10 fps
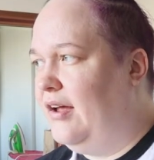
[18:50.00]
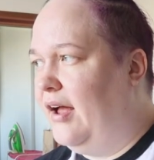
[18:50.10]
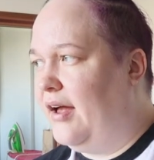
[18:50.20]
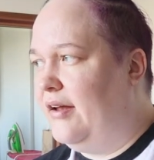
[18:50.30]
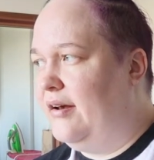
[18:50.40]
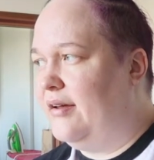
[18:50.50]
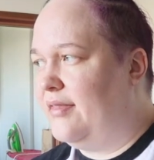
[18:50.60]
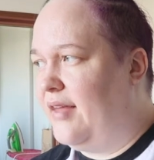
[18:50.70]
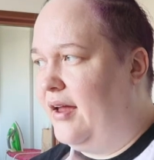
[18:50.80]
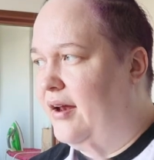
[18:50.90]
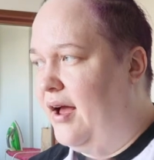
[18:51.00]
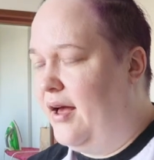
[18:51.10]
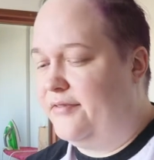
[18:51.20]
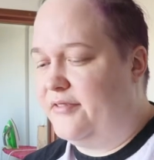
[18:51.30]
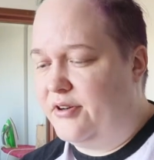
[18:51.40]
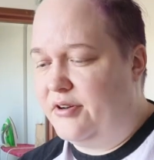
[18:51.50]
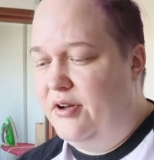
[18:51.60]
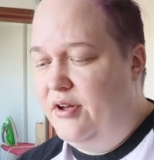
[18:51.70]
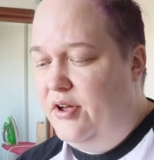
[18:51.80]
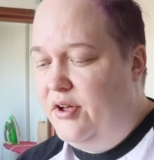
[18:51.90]
And then after
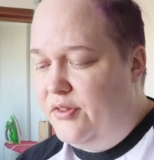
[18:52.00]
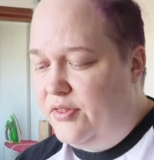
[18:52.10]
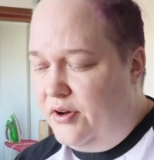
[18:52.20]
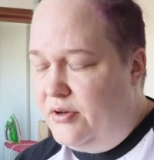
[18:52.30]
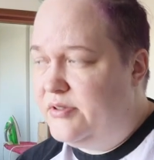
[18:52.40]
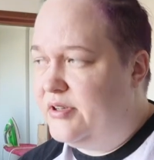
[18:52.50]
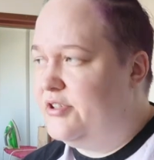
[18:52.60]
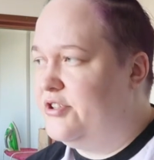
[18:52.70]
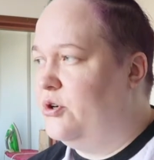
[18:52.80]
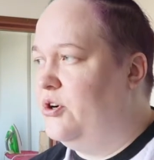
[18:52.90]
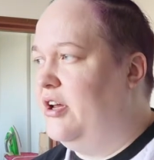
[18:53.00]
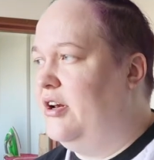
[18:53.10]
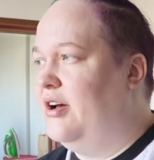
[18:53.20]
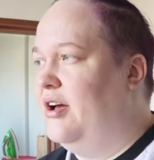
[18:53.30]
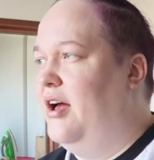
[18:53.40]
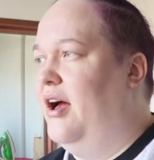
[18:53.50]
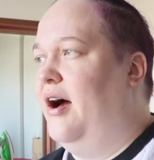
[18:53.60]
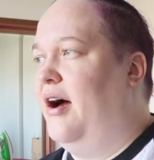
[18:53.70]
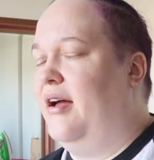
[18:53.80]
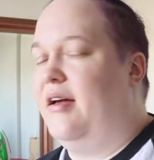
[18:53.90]
those are joined,
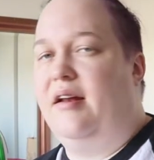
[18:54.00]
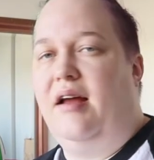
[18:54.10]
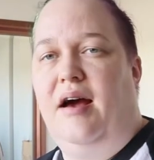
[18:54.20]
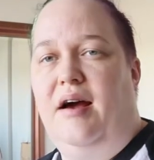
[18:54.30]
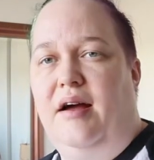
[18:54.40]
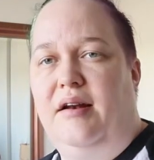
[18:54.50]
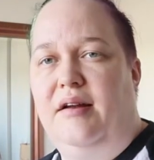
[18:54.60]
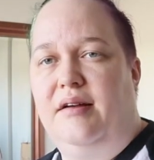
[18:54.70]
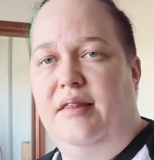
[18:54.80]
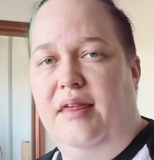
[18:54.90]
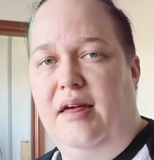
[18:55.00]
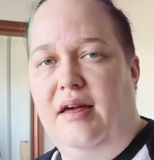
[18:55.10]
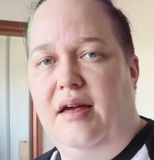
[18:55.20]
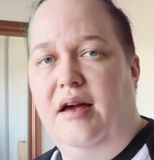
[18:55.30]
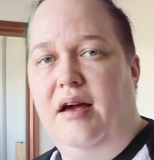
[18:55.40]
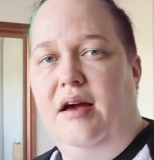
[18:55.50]
I can add the